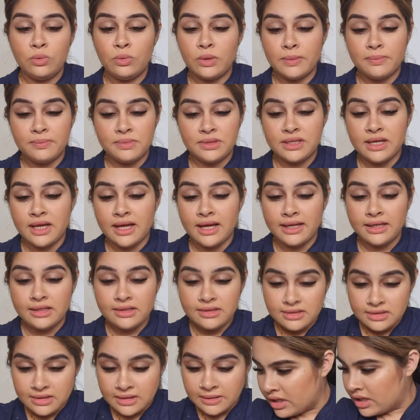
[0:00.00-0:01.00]

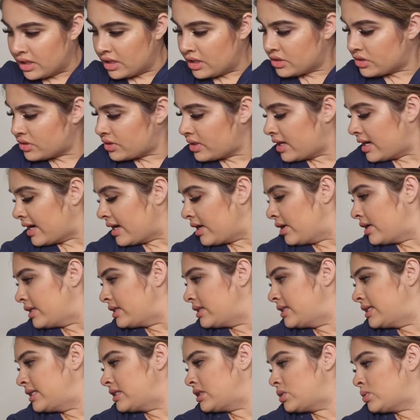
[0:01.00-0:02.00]
websites. So yeah, I got
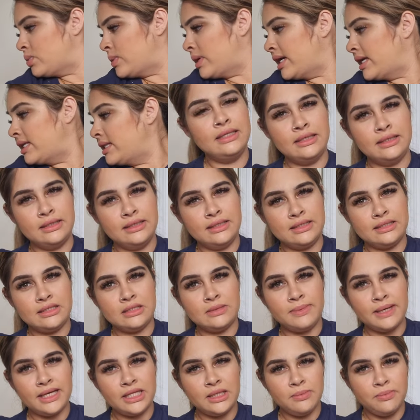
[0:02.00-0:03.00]
this one. This is
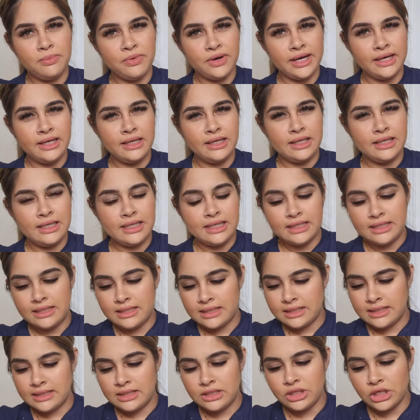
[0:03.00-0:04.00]
by the brand
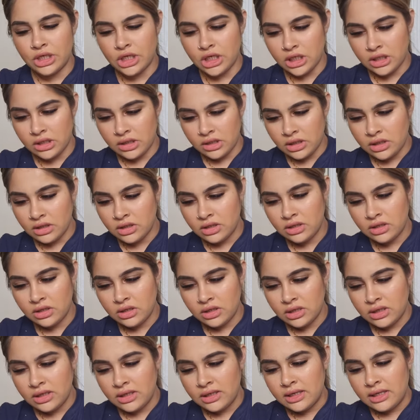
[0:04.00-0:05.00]
Linder.
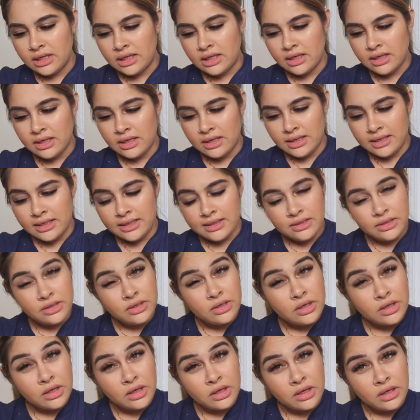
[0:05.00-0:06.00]

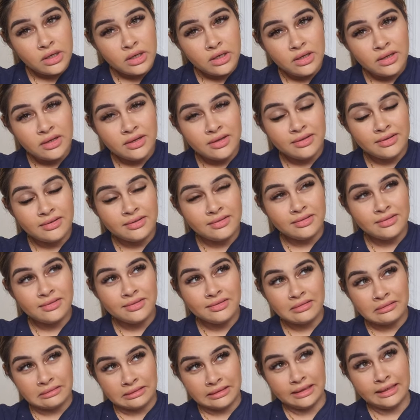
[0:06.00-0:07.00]
Linda?
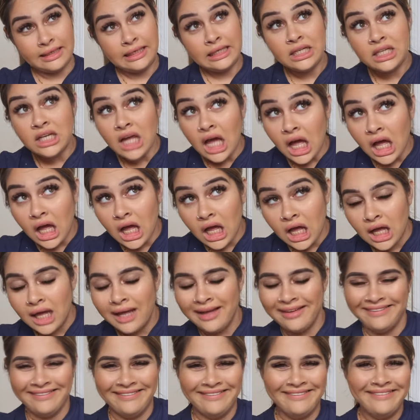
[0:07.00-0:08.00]
Linda?
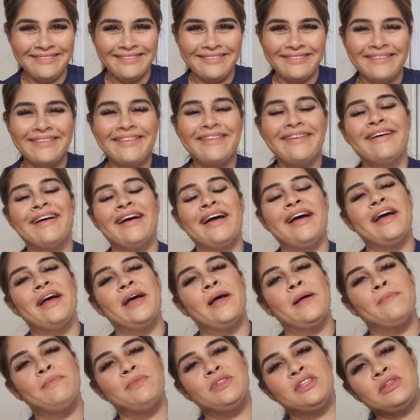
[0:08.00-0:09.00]

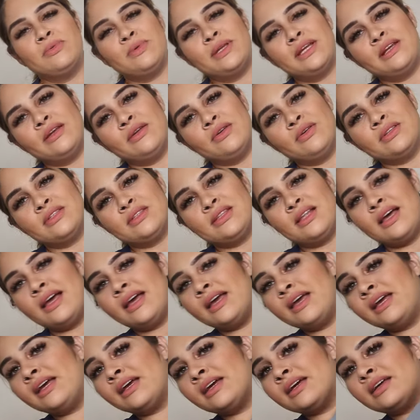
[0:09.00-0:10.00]
Um, this is what it looks like.
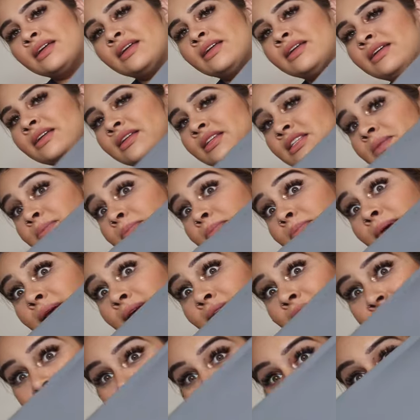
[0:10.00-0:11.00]
It's
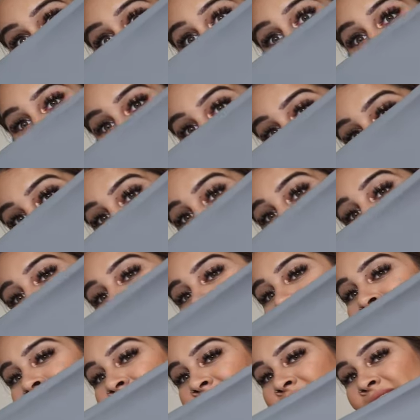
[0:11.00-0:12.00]
big.
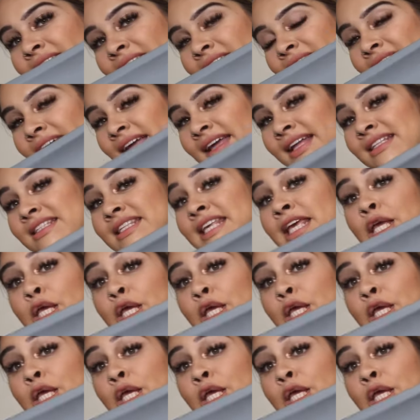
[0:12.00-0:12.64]
It's